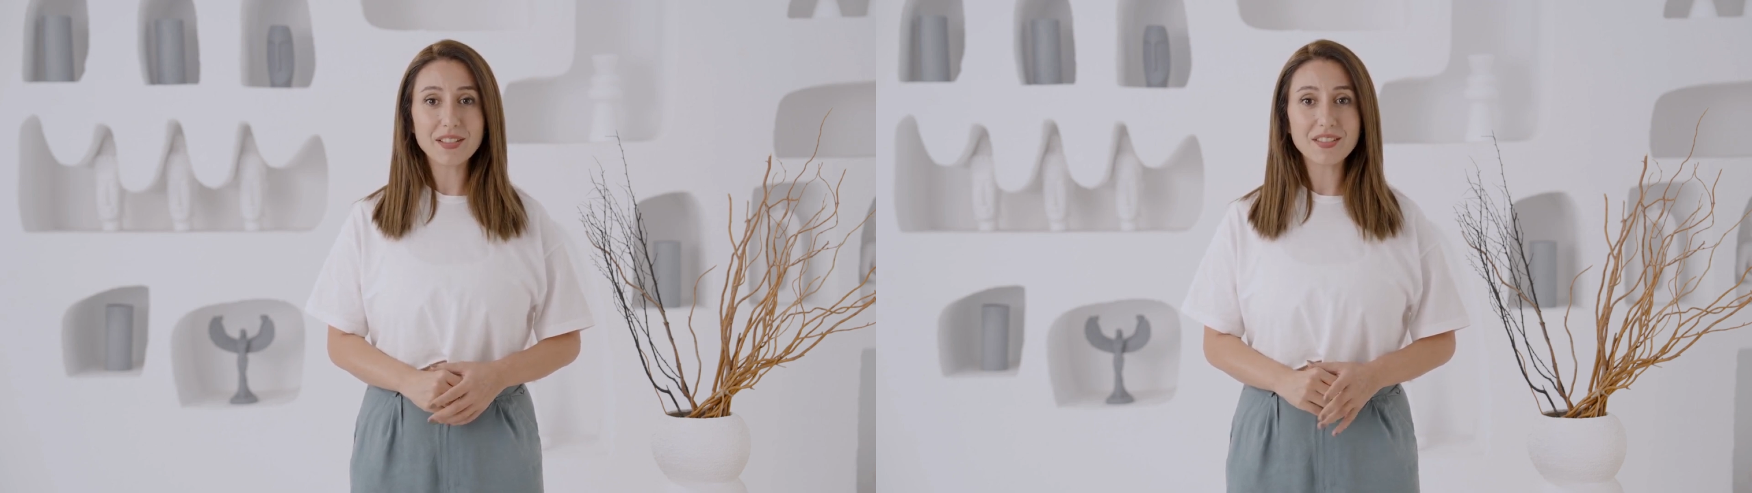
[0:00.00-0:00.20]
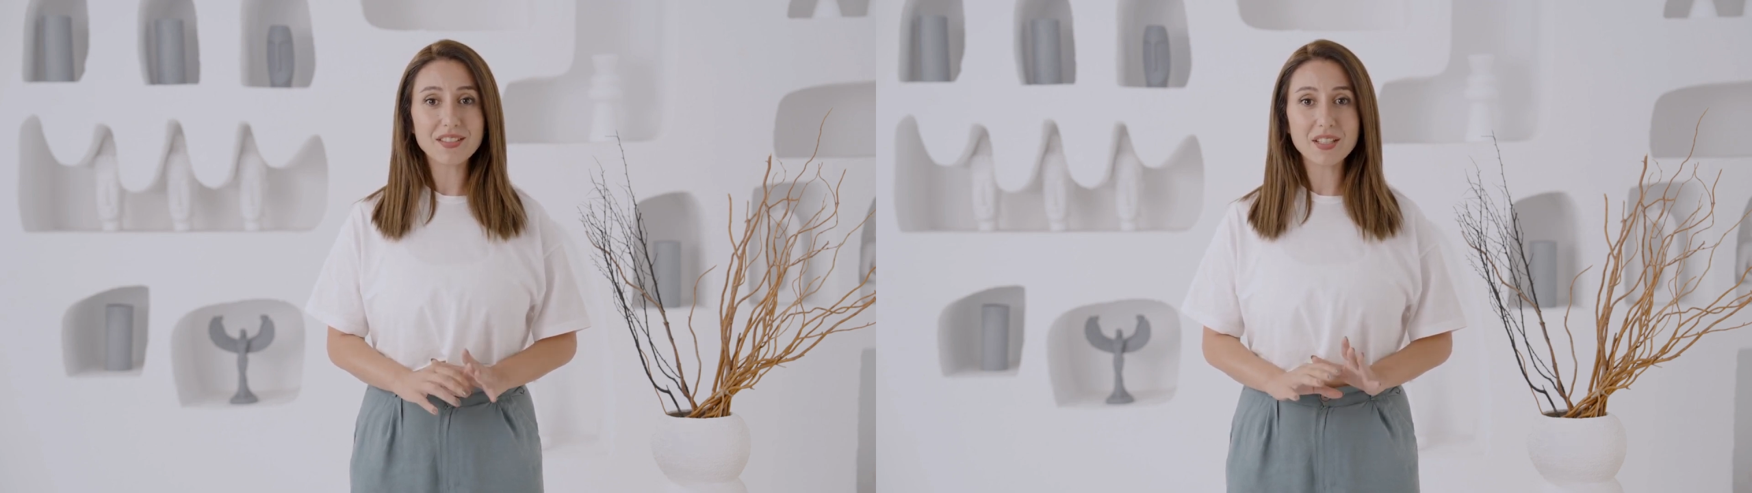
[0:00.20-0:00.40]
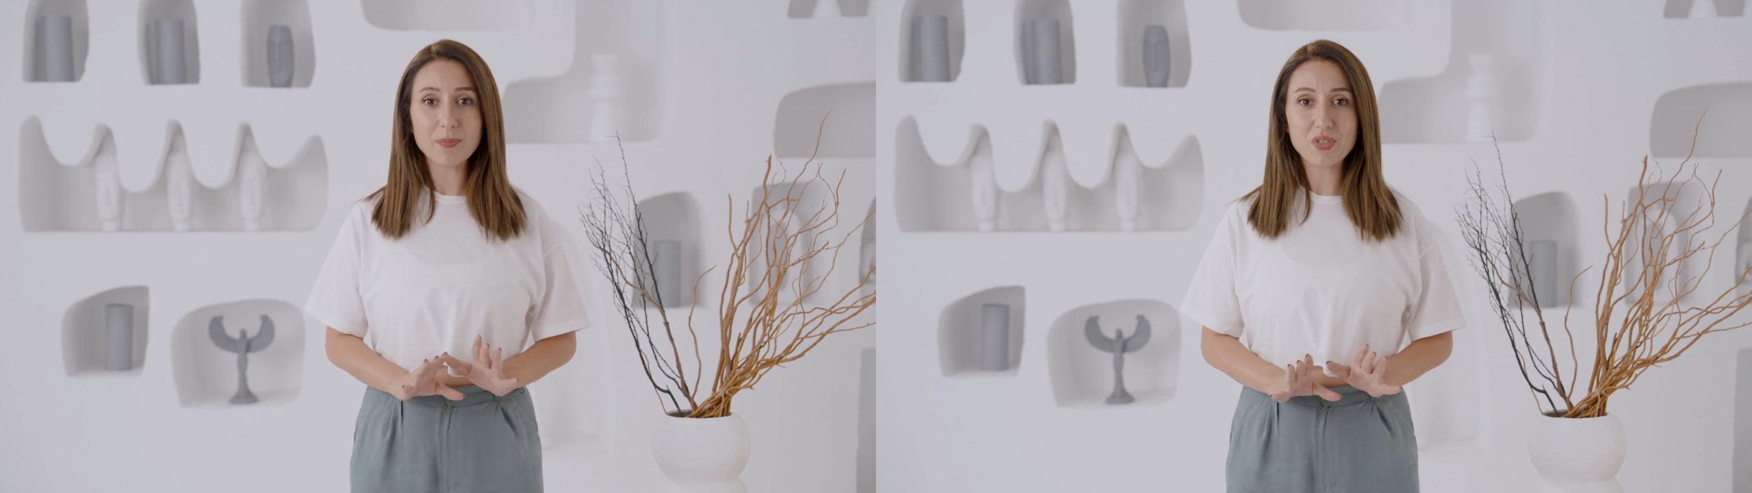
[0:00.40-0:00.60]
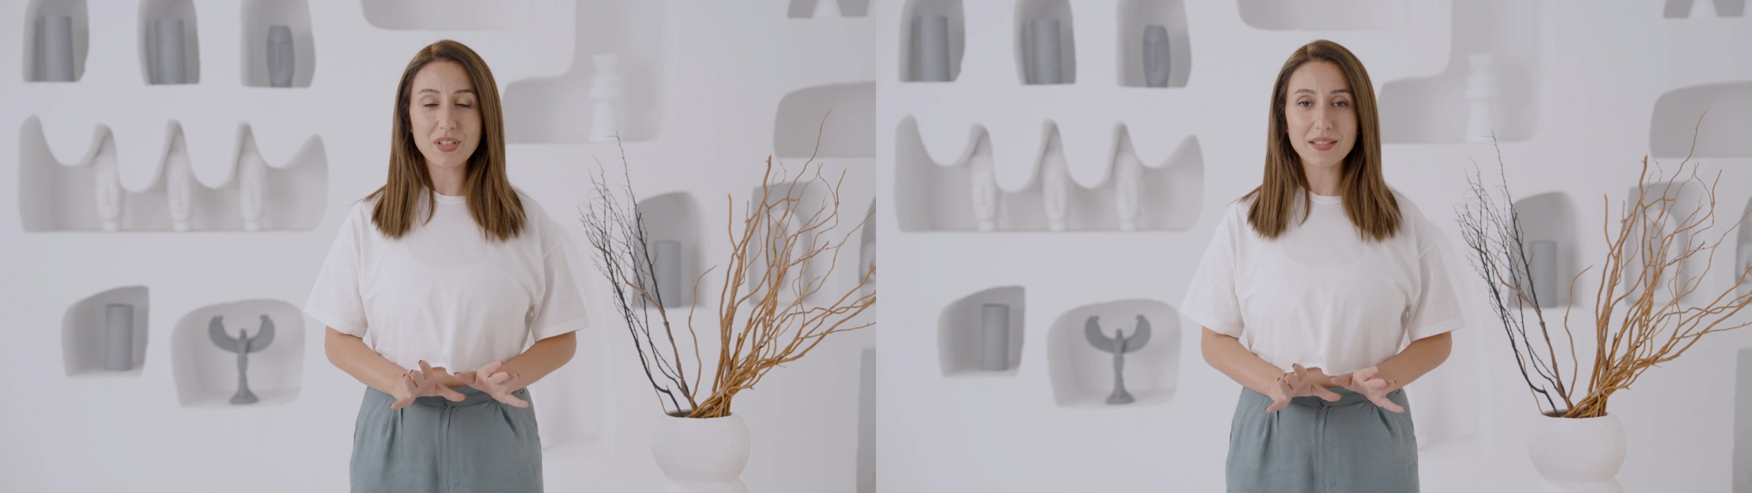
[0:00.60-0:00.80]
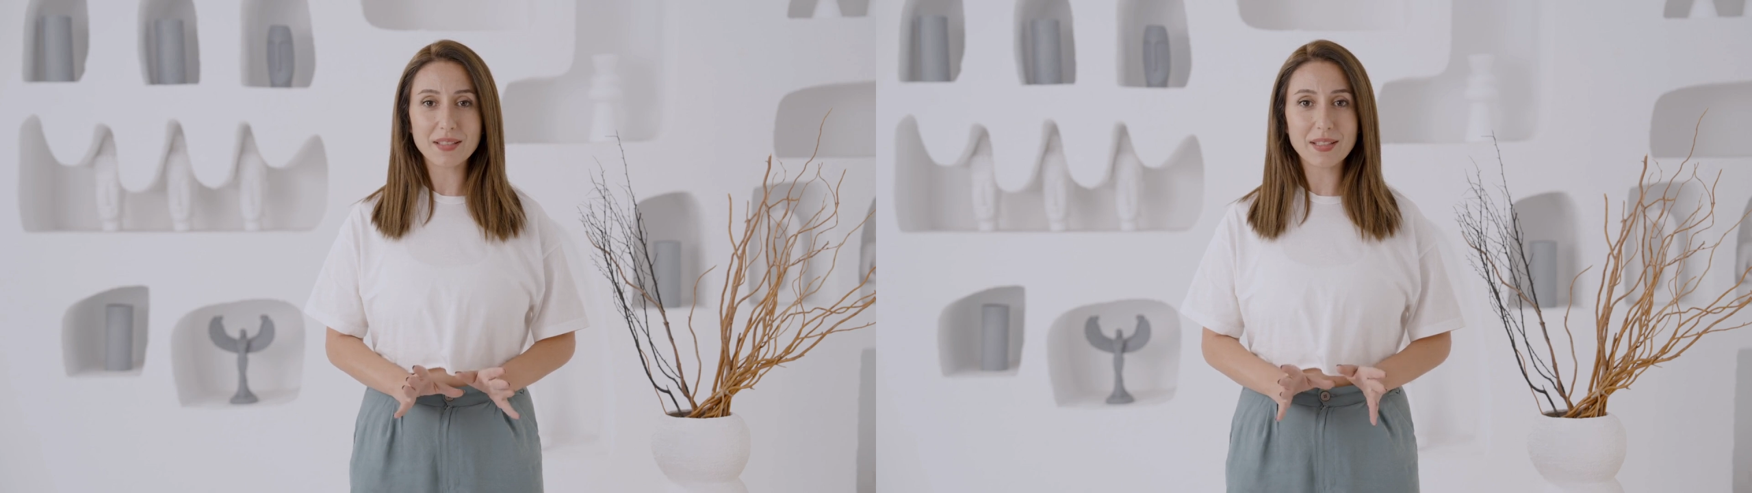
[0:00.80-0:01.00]
this
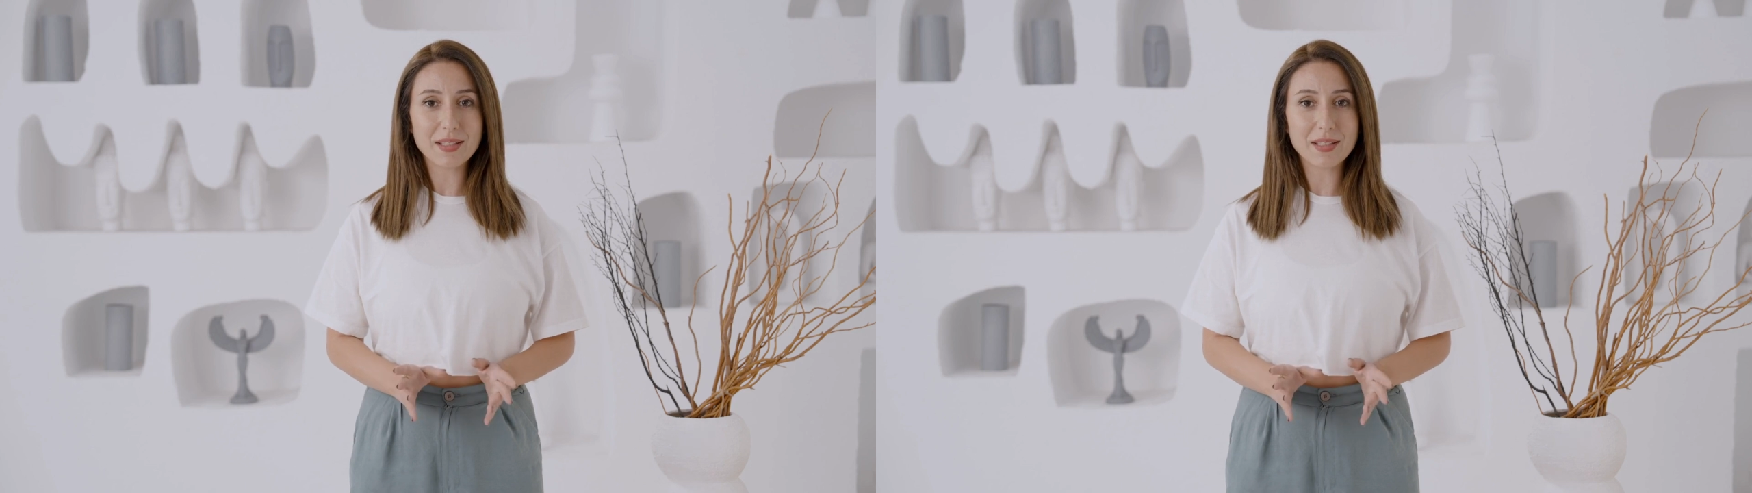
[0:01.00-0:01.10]
assumption?"